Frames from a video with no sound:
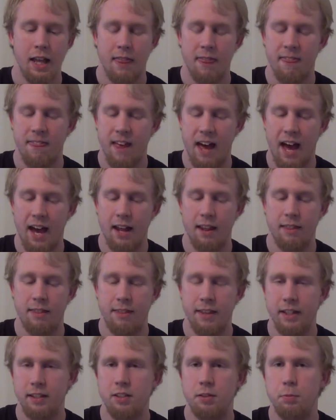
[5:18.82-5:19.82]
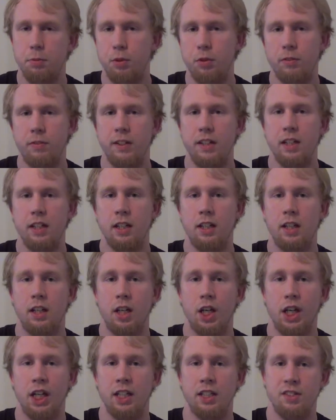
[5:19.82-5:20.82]
that this
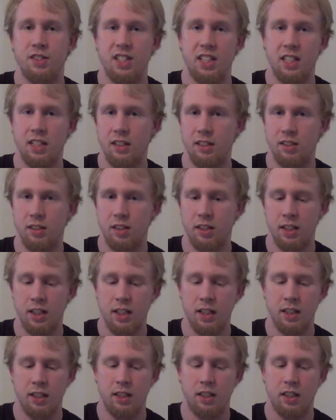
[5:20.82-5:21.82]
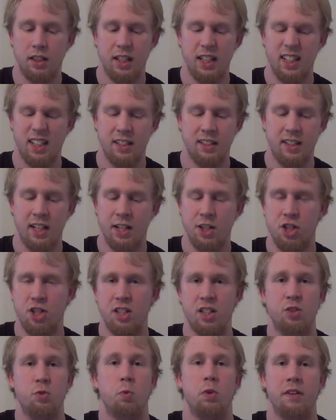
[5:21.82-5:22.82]
movie is easily in
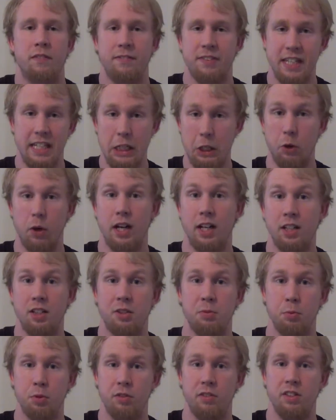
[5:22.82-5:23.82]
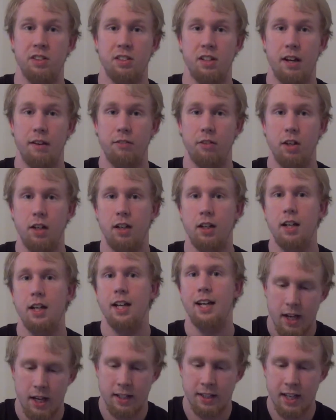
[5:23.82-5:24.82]
contention as one of the greatest movies ever,
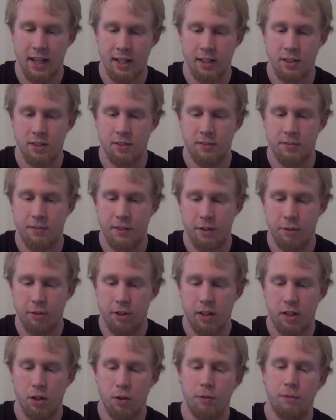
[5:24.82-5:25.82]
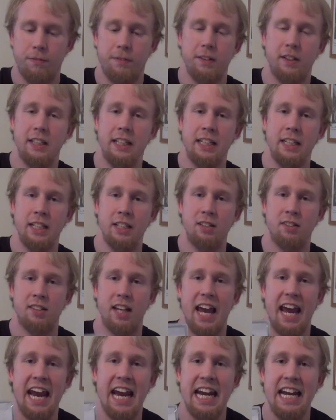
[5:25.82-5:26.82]
and that is Federico Fellini's
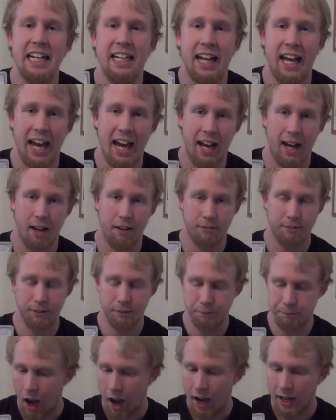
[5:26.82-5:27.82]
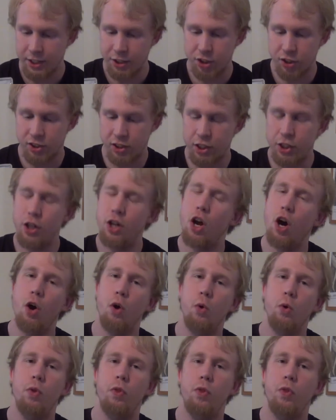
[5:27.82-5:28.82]
8½. I just
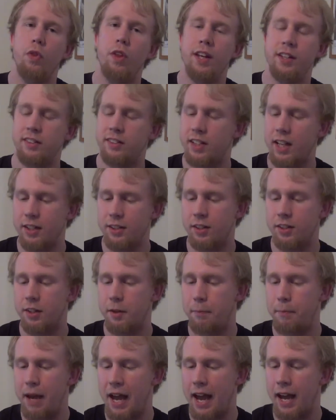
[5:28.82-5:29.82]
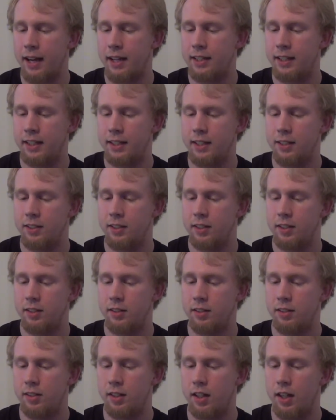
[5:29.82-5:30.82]
know it says on the back that this
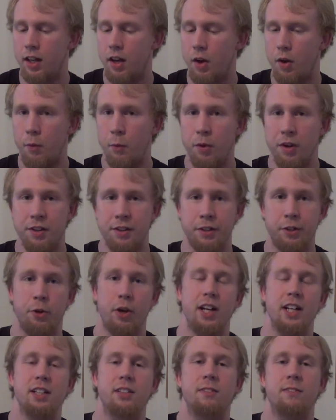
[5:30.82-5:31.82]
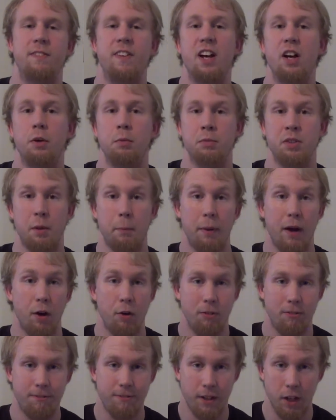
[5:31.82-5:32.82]
is one of the greatest films
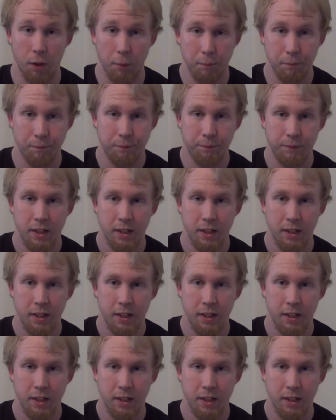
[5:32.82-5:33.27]
about film,